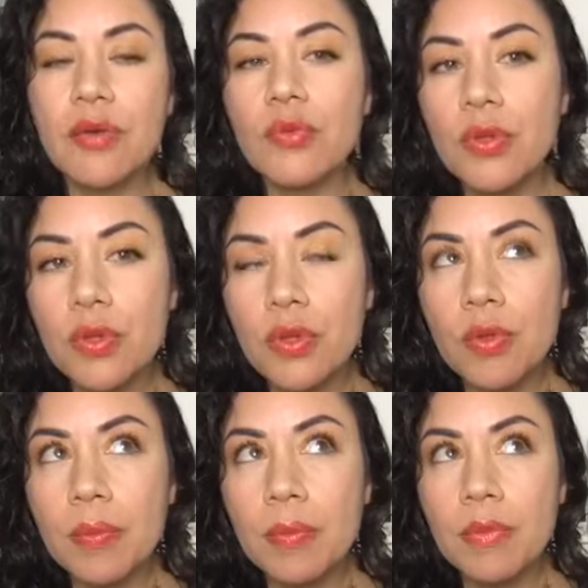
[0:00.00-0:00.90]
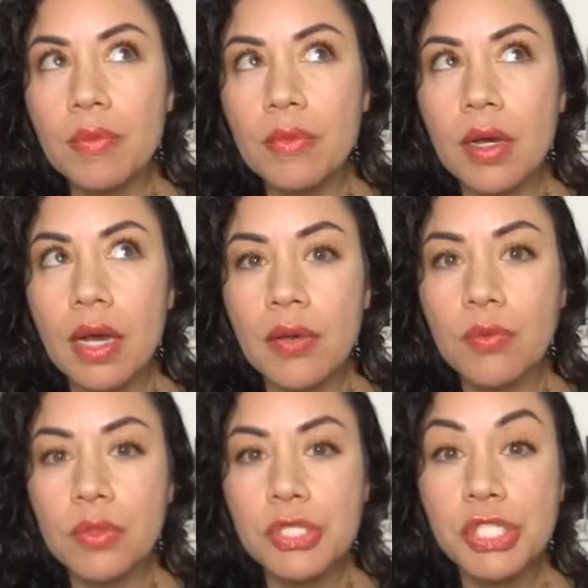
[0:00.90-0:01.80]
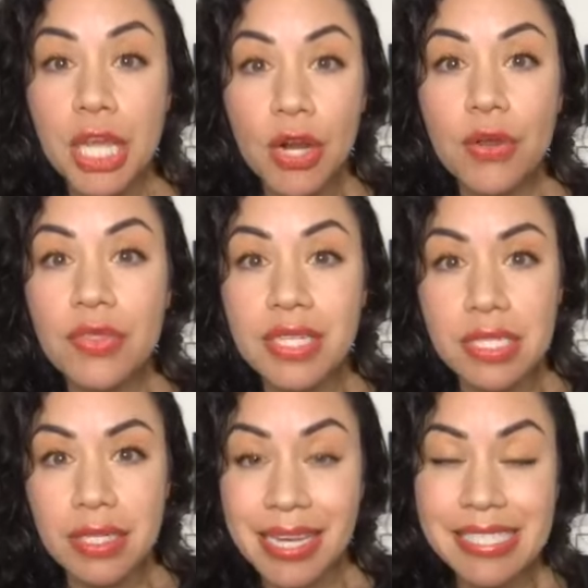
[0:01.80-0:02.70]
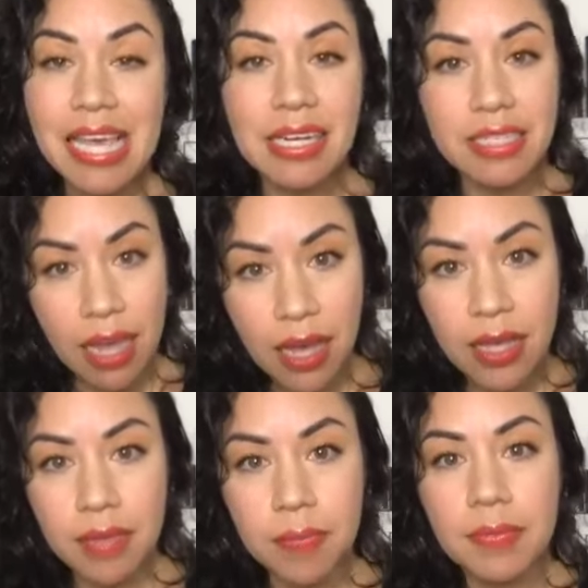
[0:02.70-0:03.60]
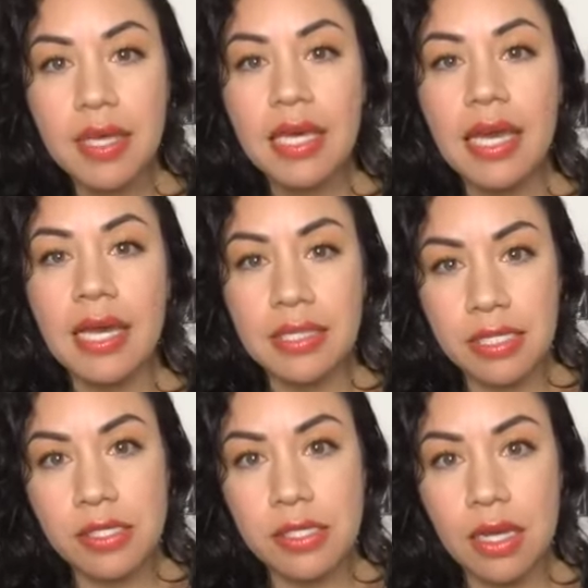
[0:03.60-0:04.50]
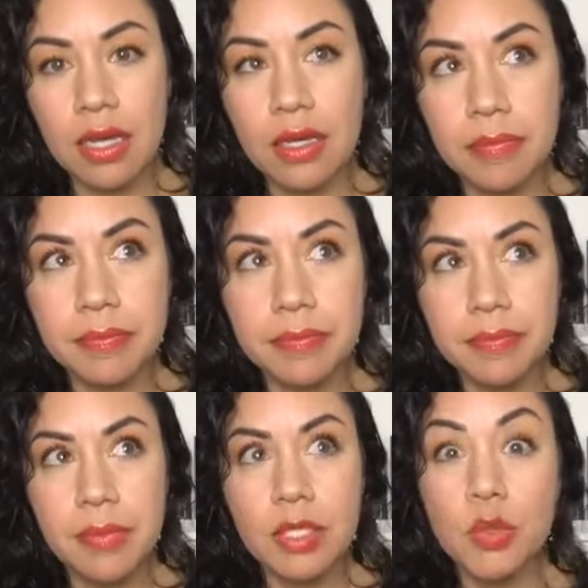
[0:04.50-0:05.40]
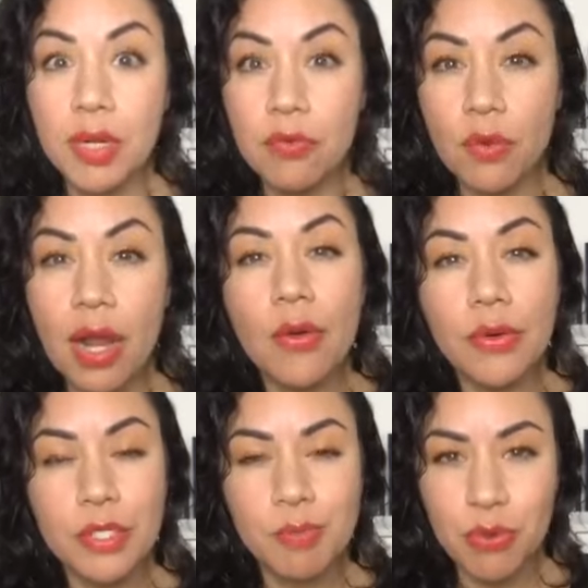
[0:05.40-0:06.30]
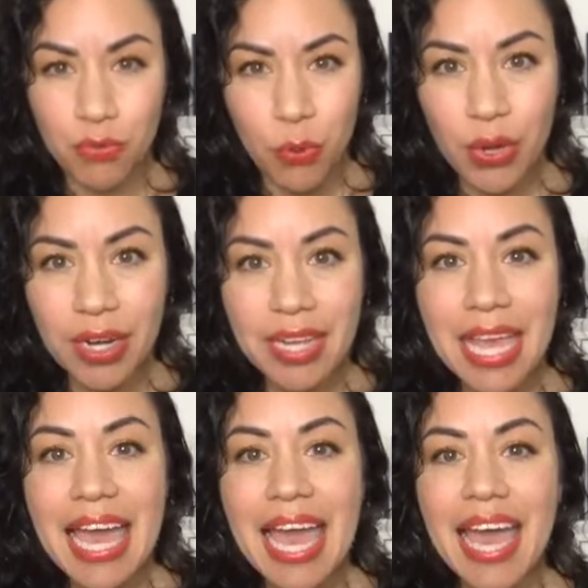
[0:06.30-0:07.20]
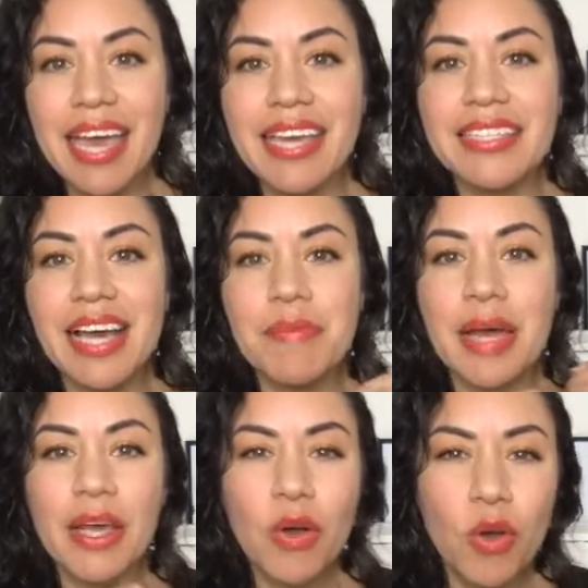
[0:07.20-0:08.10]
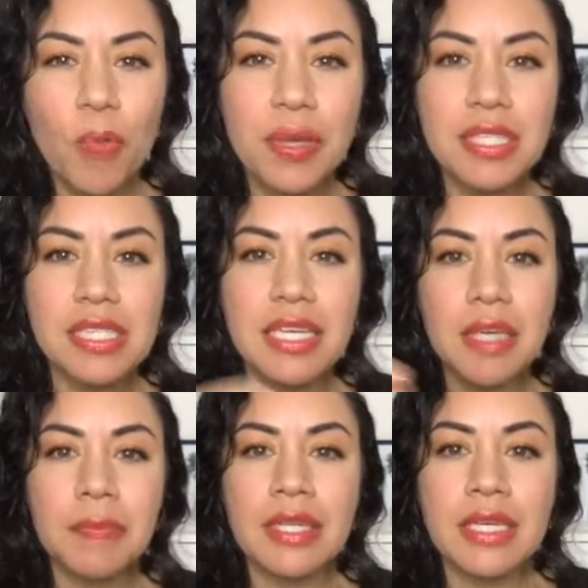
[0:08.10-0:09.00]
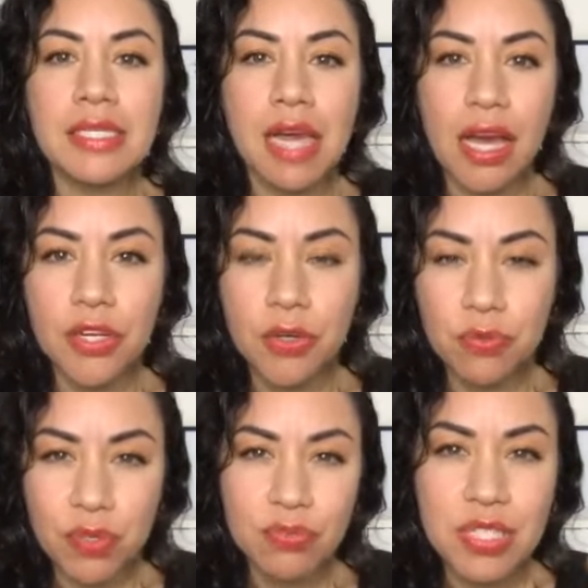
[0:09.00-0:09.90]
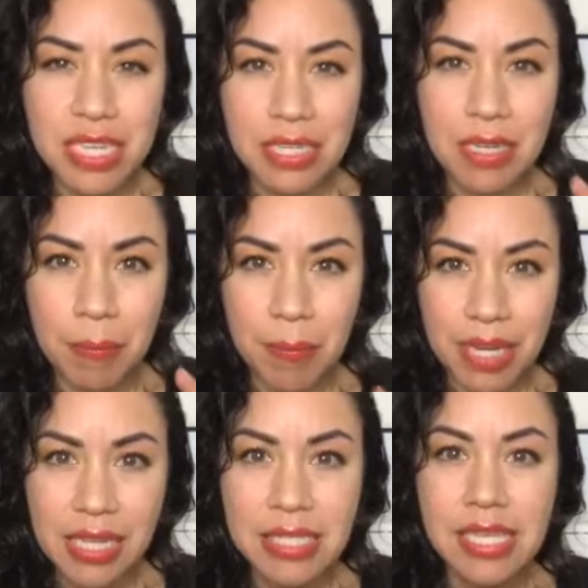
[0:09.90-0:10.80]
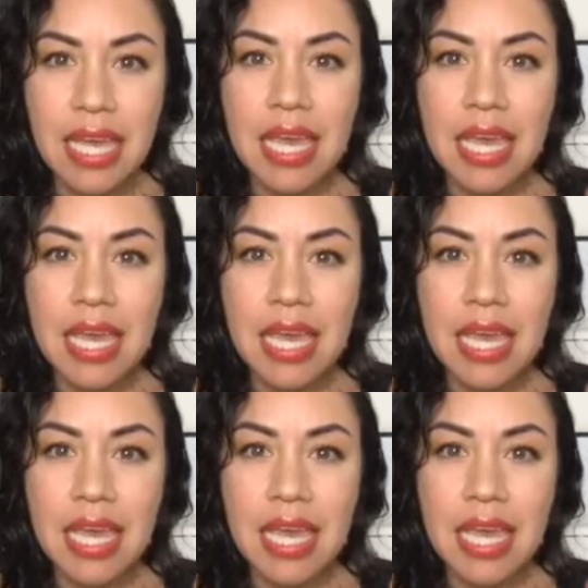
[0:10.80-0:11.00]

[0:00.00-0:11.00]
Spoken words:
will share the exact time at least 24 hours before. And my hope is to keep these under 15 minutes.